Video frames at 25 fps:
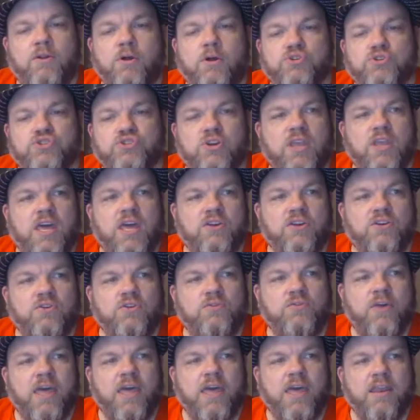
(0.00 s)
I'll show you how to do
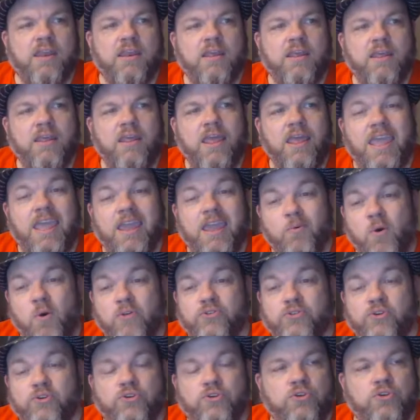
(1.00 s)
that and
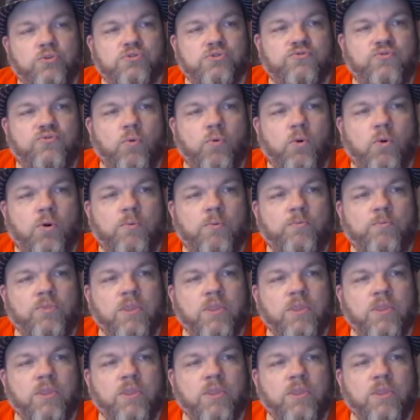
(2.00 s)
what they're used for.